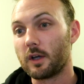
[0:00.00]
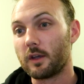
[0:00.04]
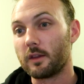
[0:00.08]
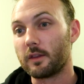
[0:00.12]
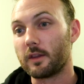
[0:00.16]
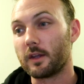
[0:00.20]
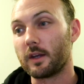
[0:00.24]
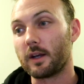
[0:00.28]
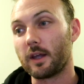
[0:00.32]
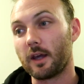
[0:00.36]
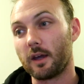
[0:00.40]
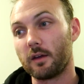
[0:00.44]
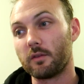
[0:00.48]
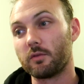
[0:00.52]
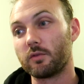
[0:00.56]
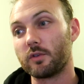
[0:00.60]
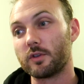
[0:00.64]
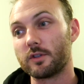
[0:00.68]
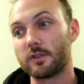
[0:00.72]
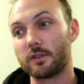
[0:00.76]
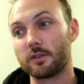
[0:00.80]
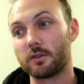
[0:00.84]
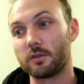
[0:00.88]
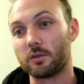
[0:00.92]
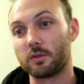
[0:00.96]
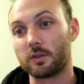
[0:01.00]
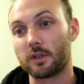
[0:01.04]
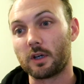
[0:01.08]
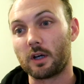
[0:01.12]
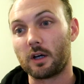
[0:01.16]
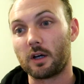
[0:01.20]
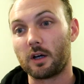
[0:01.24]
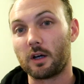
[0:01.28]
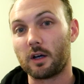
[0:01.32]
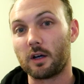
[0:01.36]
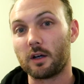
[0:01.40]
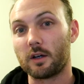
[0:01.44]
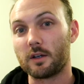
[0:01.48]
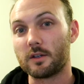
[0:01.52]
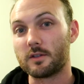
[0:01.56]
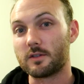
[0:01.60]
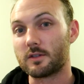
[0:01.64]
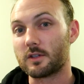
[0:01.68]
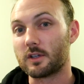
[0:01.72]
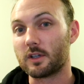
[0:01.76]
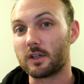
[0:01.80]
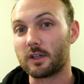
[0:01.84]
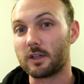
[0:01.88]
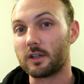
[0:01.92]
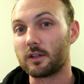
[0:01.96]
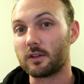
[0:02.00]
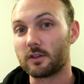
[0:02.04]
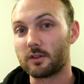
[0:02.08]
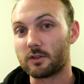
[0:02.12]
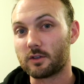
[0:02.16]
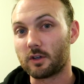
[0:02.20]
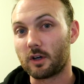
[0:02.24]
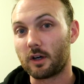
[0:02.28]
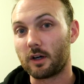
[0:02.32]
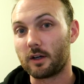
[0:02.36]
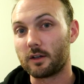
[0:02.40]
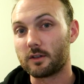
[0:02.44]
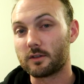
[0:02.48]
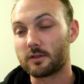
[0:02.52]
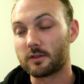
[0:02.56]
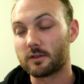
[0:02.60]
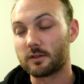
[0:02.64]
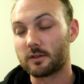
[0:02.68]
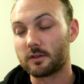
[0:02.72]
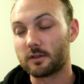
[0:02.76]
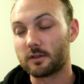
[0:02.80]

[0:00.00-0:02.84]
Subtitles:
that every single car is going to hit the tires.